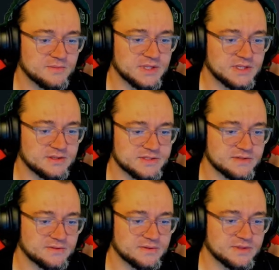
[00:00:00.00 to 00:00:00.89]
But then
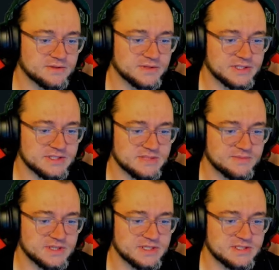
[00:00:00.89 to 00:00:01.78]
also, you're going against
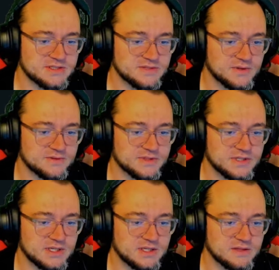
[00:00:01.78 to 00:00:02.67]
somebody that's
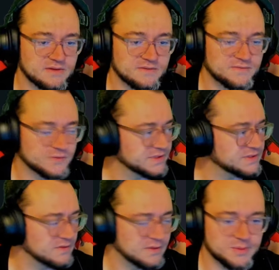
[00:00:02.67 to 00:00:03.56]

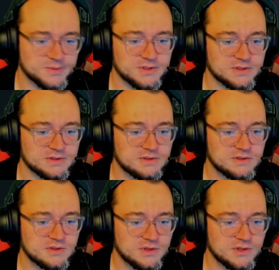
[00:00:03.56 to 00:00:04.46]
242 MMR,
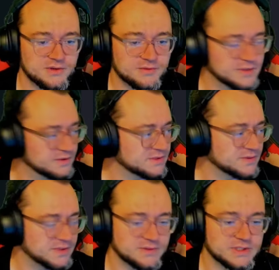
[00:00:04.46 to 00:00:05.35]

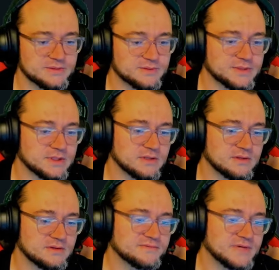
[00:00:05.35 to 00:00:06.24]
321 MMR,
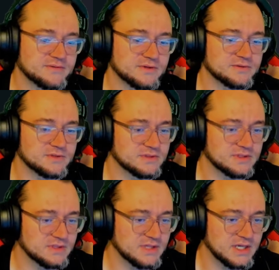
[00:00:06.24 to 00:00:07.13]

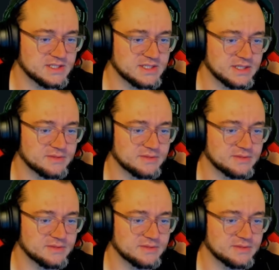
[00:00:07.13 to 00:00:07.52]
518 MMR,